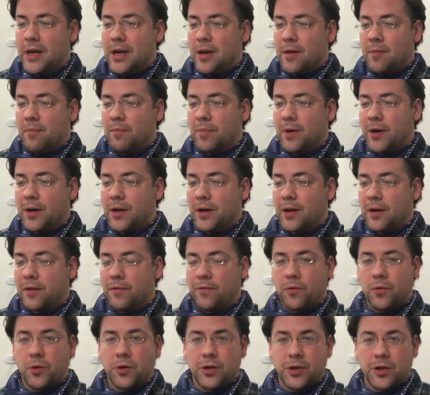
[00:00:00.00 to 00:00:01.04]
but
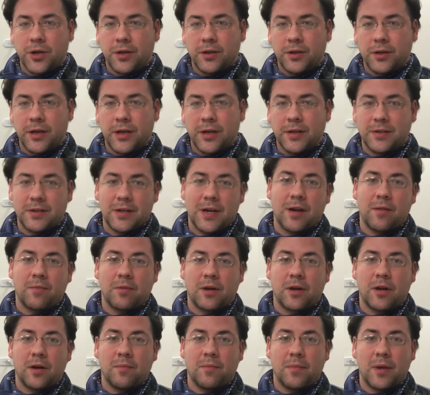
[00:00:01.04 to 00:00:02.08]
unfortunately, it's now
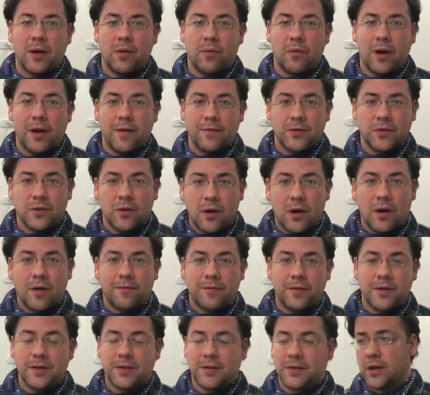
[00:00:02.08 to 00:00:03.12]
become my wife's
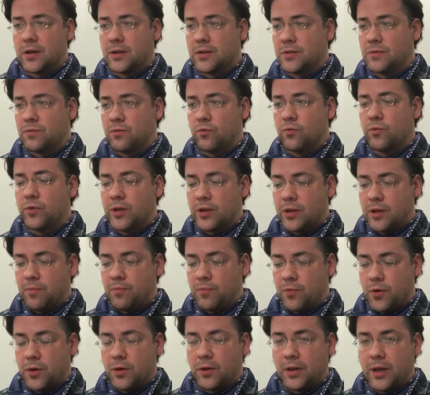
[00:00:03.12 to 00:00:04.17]
office. It's really
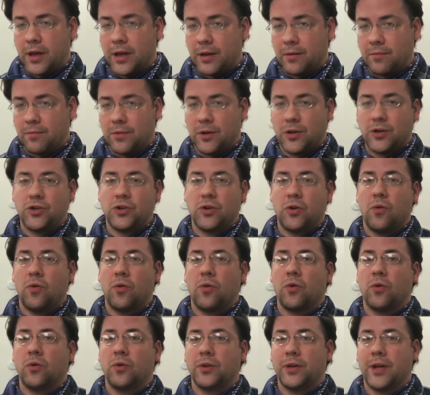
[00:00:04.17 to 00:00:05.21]
put like a
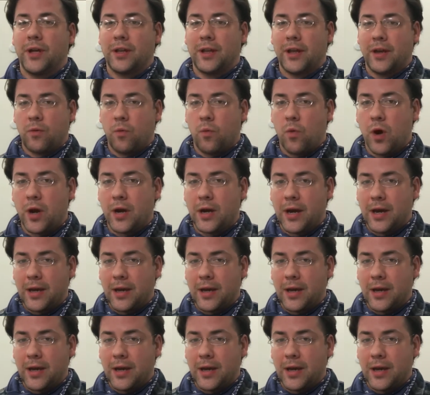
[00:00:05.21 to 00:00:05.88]
chokehold on like what I